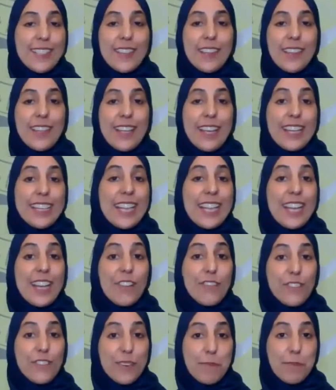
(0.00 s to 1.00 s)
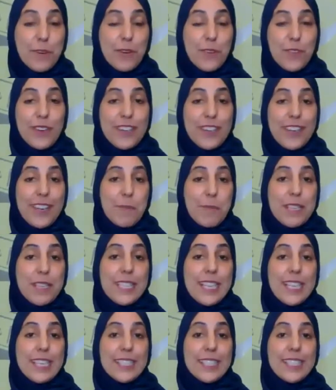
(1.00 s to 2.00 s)
at every program,
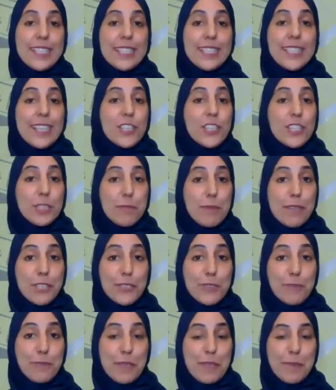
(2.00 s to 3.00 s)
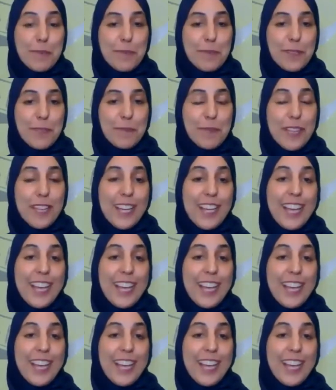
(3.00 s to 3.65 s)
He sends us such special people.